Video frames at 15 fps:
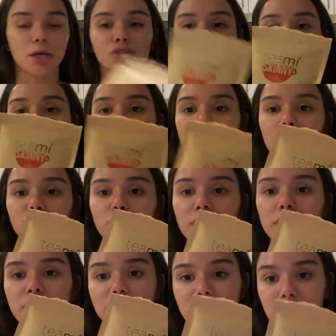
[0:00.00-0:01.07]
So I am
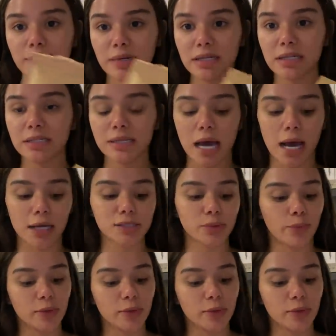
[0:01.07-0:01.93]
doing the Teami Detox.